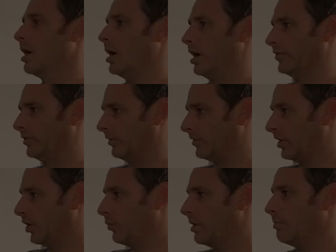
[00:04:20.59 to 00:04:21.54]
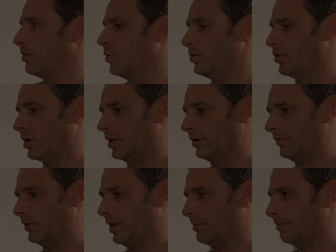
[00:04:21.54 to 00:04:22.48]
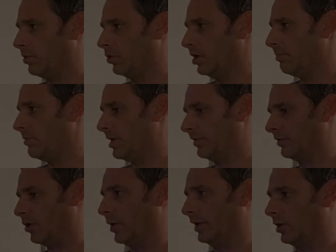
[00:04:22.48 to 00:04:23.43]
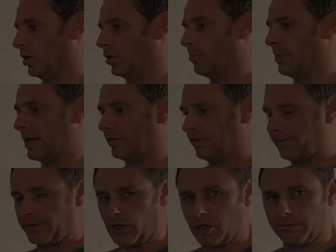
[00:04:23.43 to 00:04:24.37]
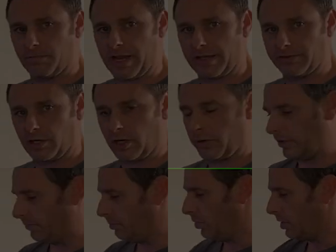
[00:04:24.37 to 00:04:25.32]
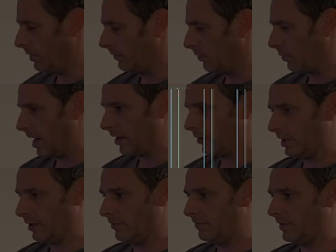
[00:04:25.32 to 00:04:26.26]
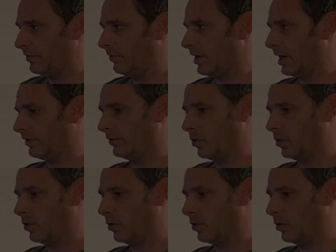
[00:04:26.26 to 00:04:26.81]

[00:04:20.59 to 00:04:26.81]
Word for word: Uh, so it's going to reboot. You're going to see it pull up the Atari logo. By default, my Atari is booting directly into the VCS